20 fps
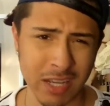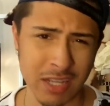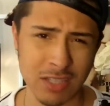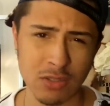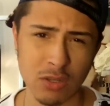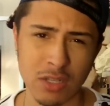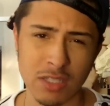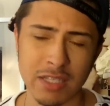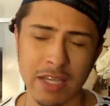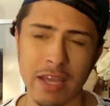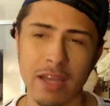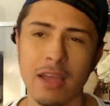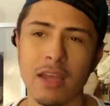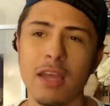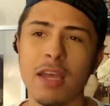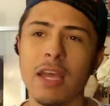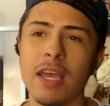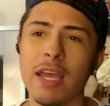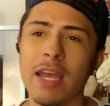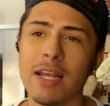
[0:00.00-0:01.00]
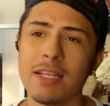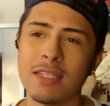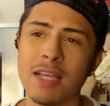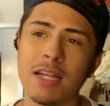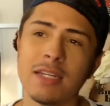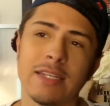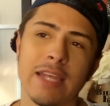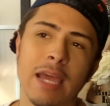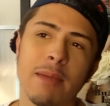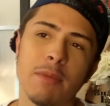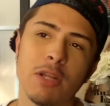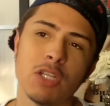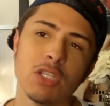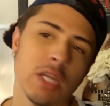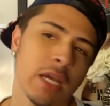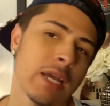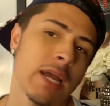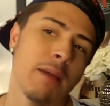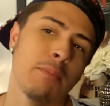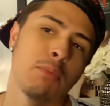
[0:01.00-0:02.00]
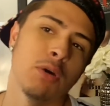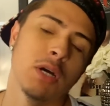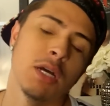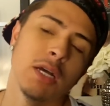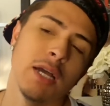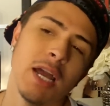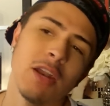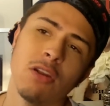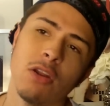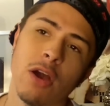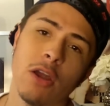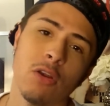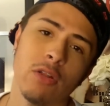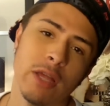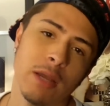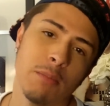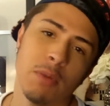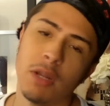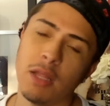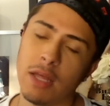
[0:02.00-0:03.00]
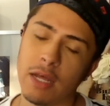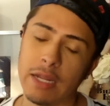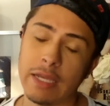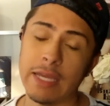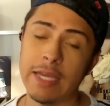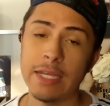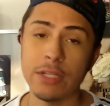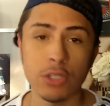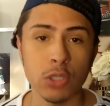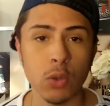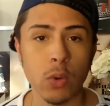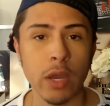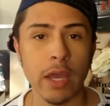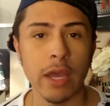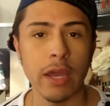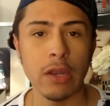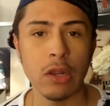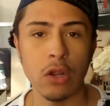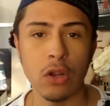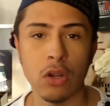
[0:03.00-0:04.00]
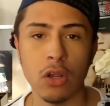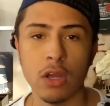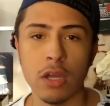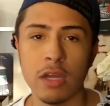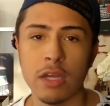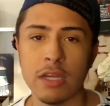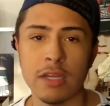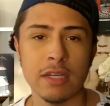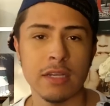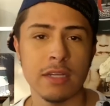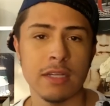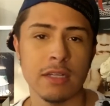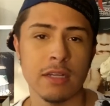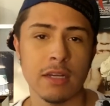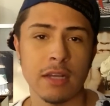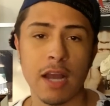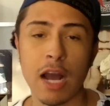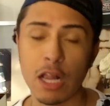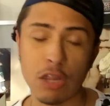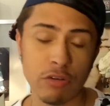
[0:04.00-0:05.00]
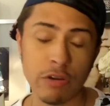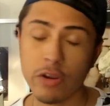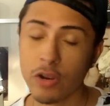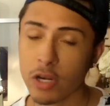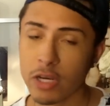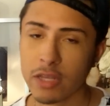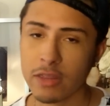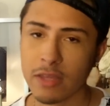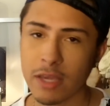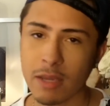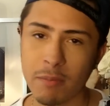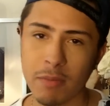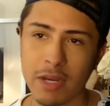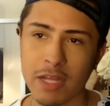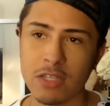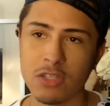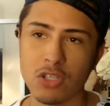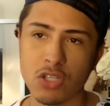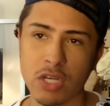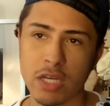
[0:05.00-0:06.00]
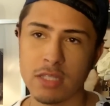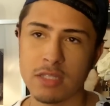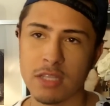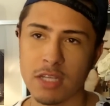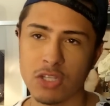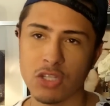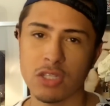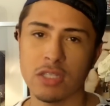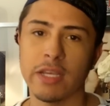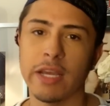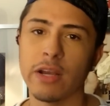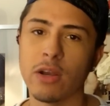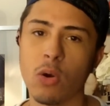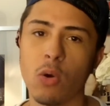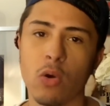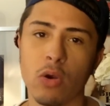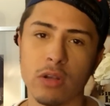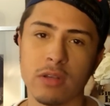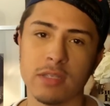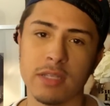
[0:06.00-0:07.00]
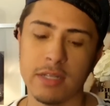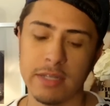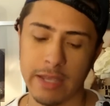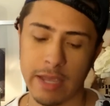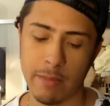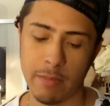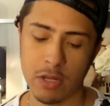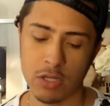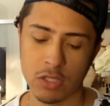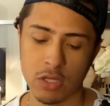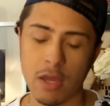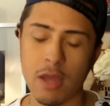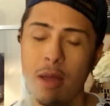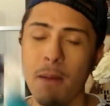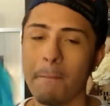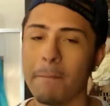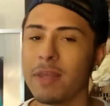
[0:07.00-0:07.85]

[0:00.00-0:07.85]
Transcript: I guess you could say it's not damaged like I put I don't know, I don't like put a lot of heat to it or color or anything, but it's just it's just like coarse and damaged.